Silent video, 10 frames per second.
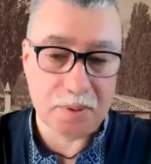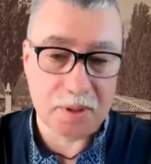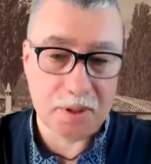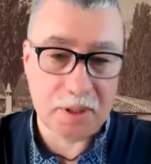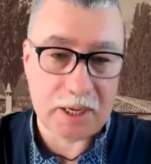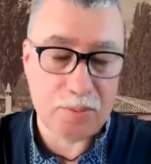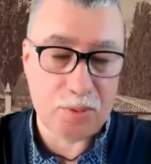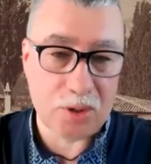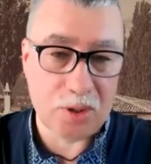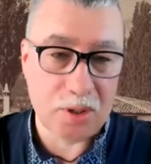And
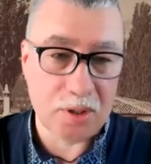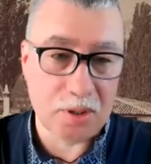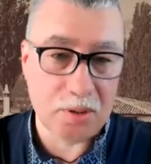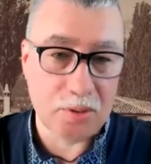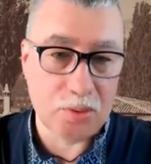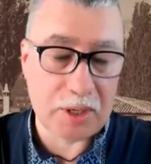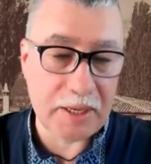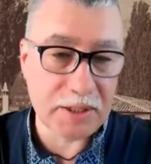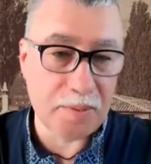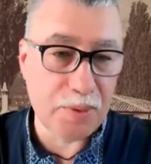Ukrainians
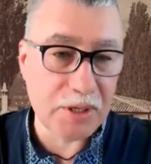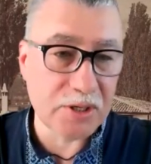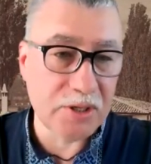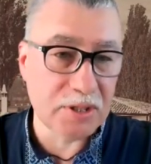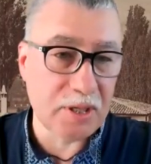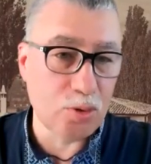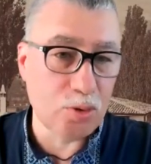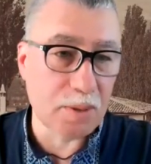learn more about them.